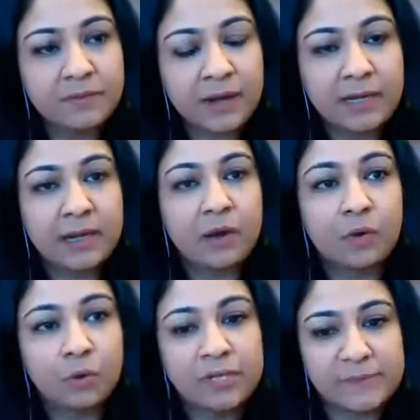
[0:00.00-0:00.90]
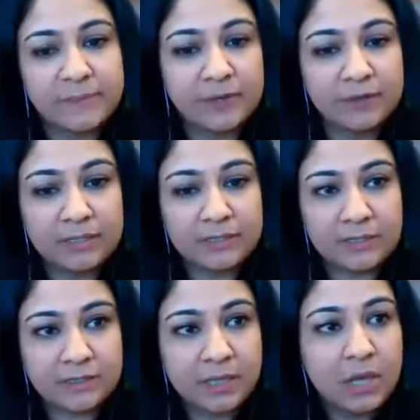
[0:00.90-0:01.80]
right? And our own
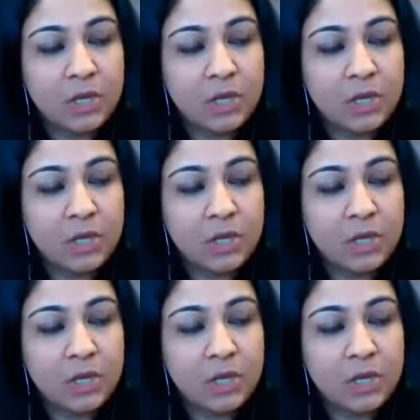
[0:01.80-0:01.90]
experiences.